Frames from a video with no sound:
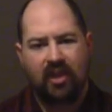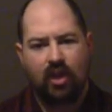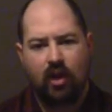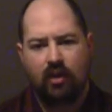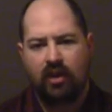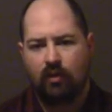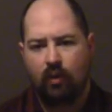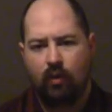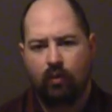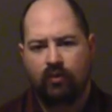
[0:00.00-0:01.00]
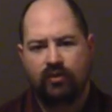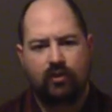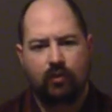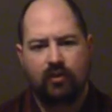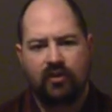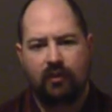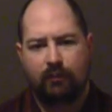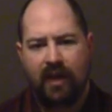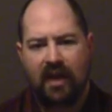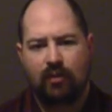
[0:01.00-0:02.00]
young and old, students and
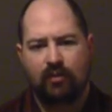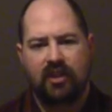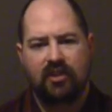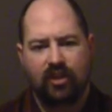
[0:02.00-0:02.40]
faculty,